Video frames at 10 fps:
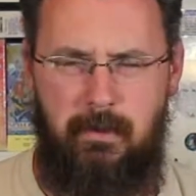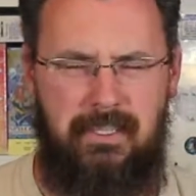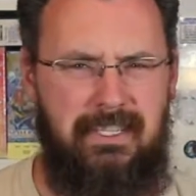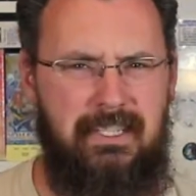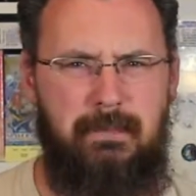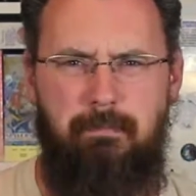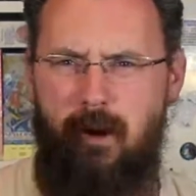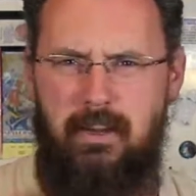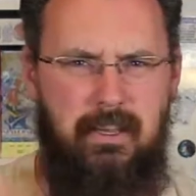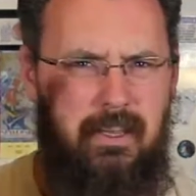It's like a
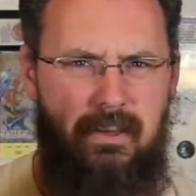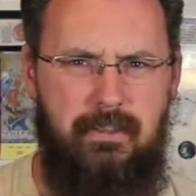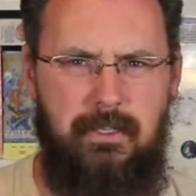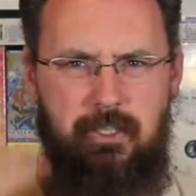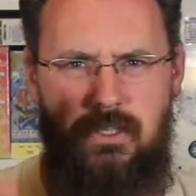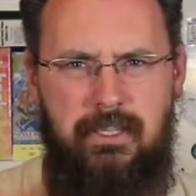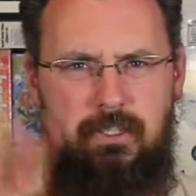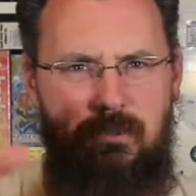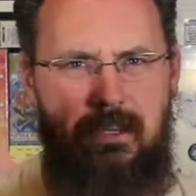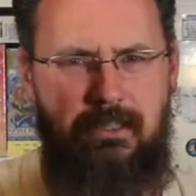spark gun, or it just like shoots out